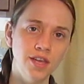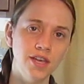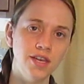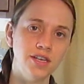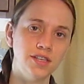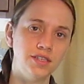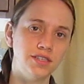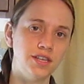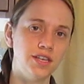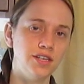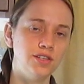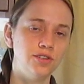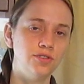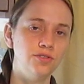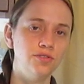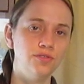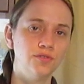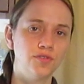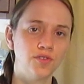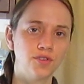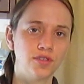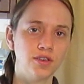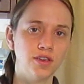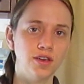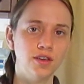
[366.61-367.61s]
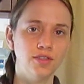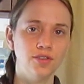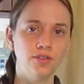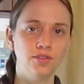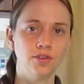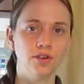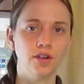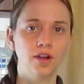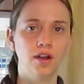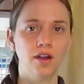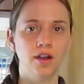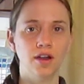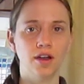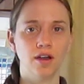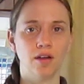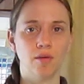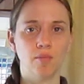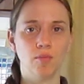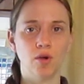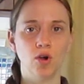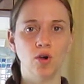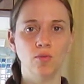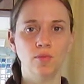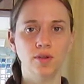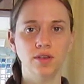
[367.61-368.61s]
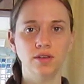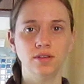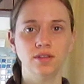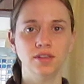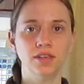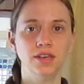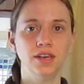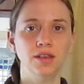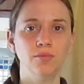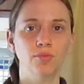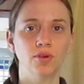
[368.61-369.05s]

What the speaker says: Stay tuned for the other homemade cleaning